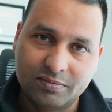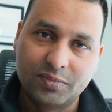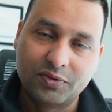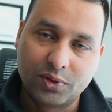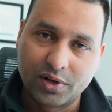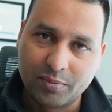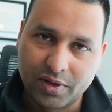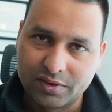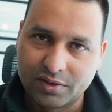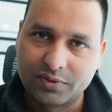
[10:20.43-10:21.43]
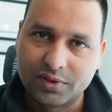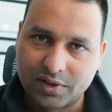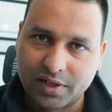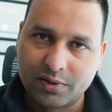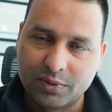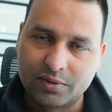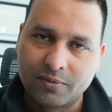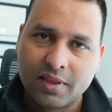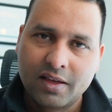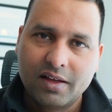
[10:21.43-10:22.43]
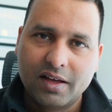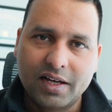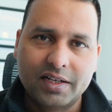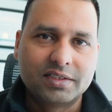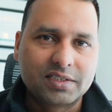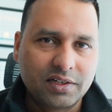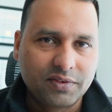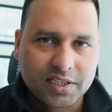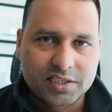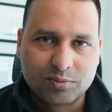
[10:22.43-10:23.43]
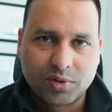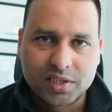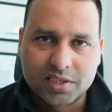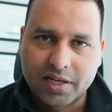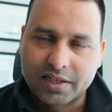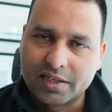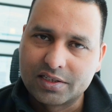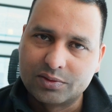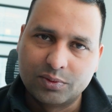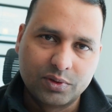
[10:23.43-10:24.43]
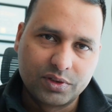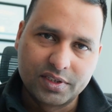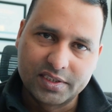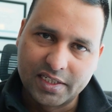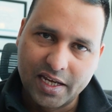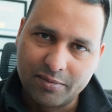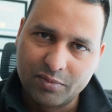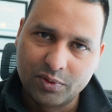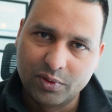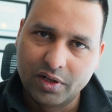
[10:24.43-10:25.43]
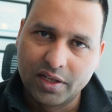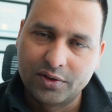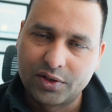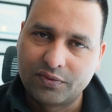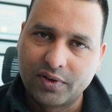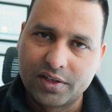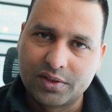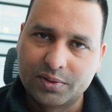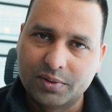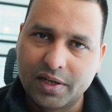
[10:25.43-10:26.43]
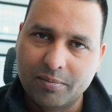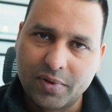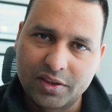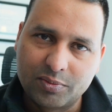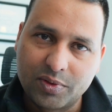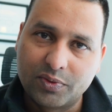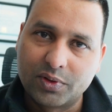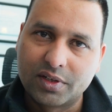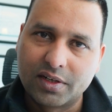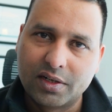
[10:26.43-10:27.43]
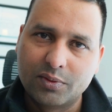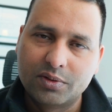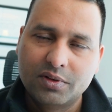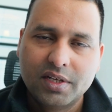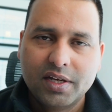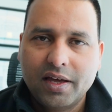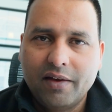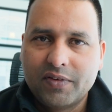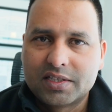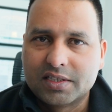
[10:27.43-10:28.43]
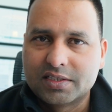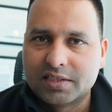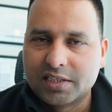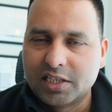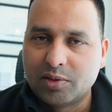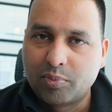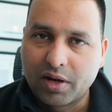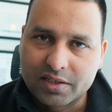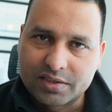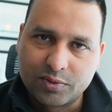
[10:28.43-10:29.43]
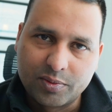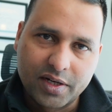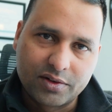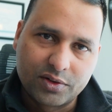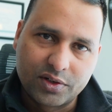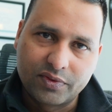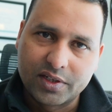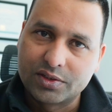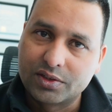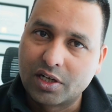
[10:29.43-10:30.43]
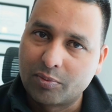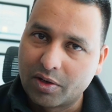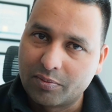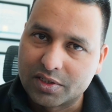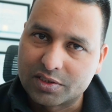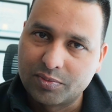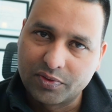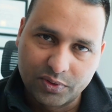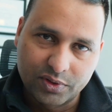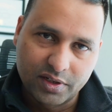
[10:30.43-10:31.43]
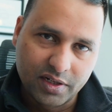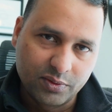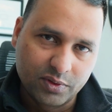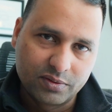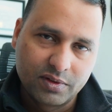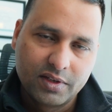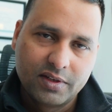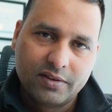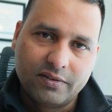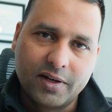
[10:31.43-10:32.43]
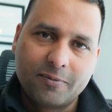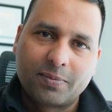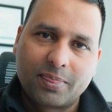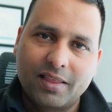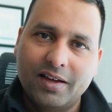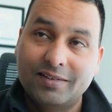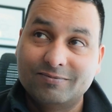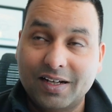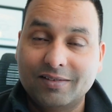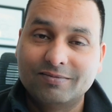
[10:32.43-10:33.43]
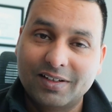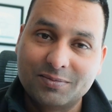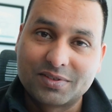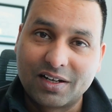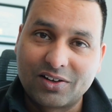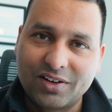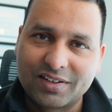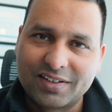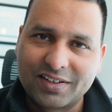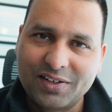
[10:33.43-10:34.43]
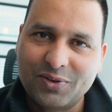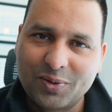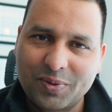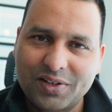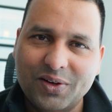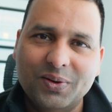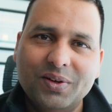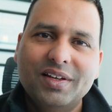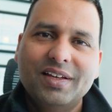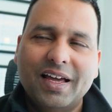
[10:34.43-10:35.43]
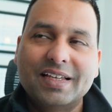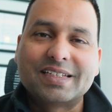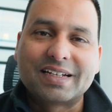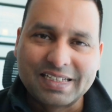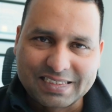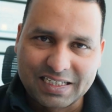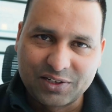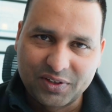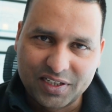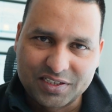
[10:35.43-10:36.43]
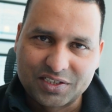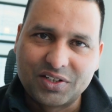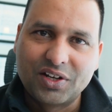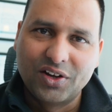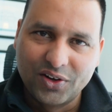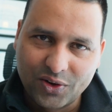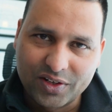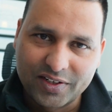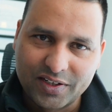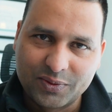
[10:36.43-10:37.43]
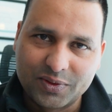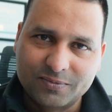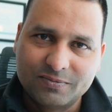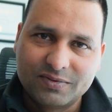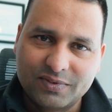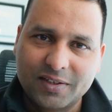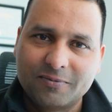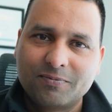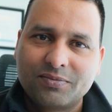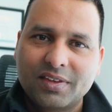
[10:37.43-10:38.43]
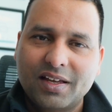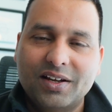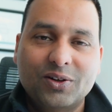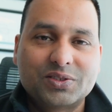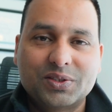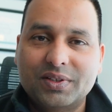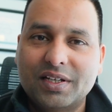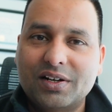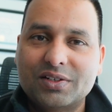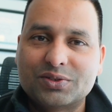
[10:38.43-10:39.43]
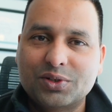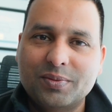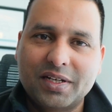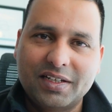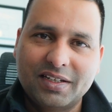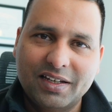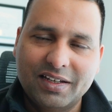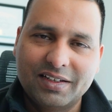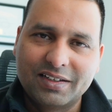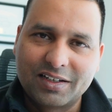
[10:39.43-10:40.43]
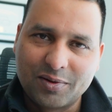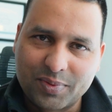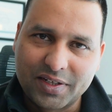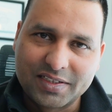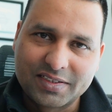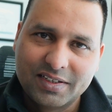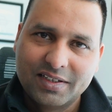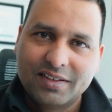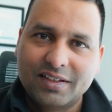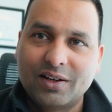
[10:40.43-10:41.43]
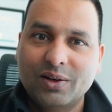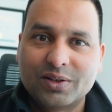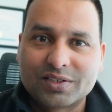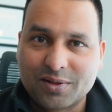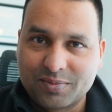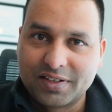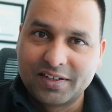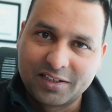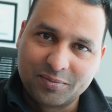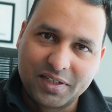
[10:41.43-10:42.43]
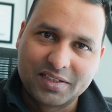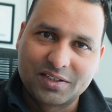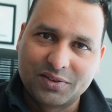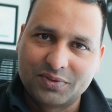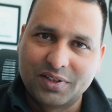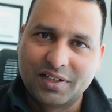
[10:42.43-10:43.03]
before a month of your renewal. And certification bodies like us will do the same. Will notify you a month before the renewal. If it's a CE plus, we might notify you a couple of months before the renewal, right? Well, I'm still calling it a renewal, but no, it's a recertification, not a renewal, right? And also, there are so many companies that looks up the database of